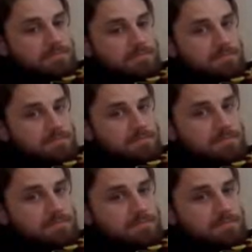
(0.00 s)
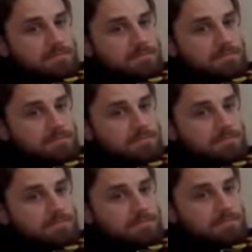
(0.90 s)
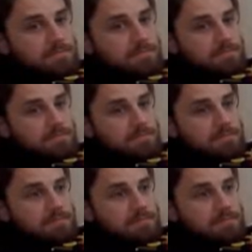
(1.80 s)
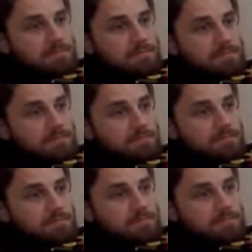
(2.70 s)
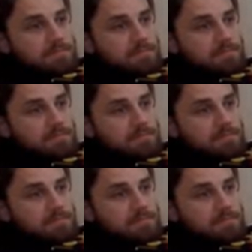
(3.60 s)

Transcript: This person isn't speaking.